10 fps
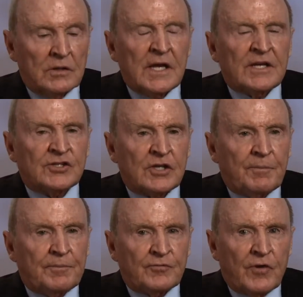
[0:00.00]
leadership
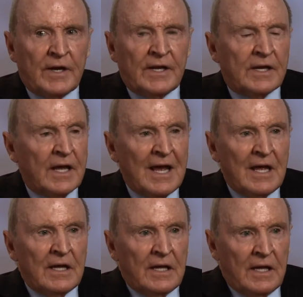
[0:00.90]
training
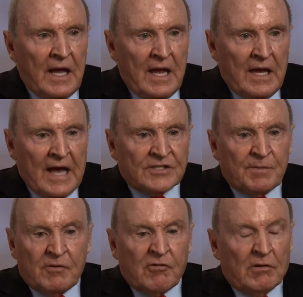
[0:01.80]
has to
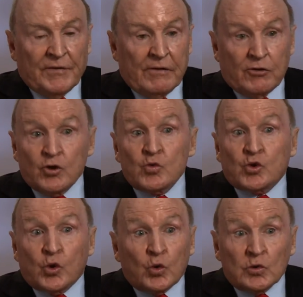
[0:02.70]
be critical. There are new
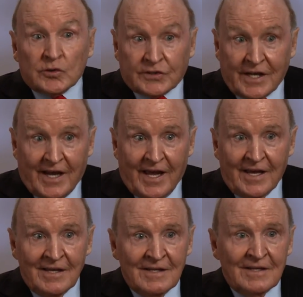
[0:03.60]
tools today,
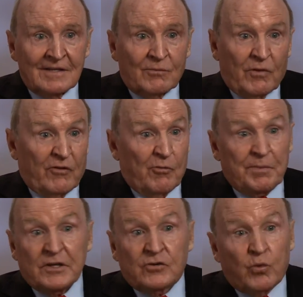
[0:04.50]
whether it
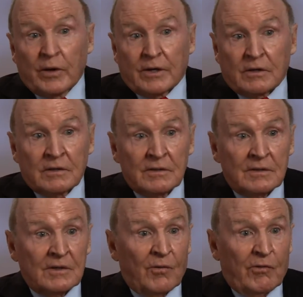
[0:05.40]
be Twitter,
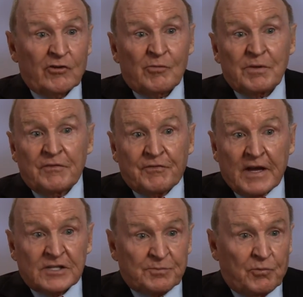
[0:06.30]
whether it be
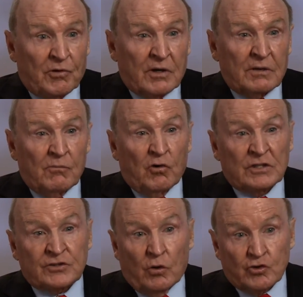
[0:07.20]
Facebook, more
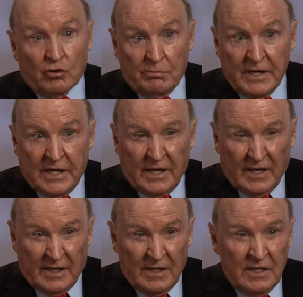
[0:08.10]
social
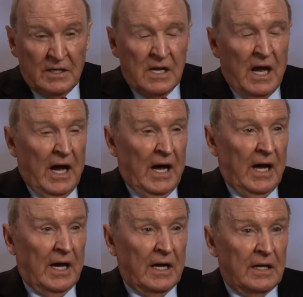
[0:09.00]
media,
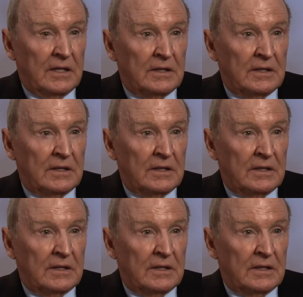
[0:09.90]
uh,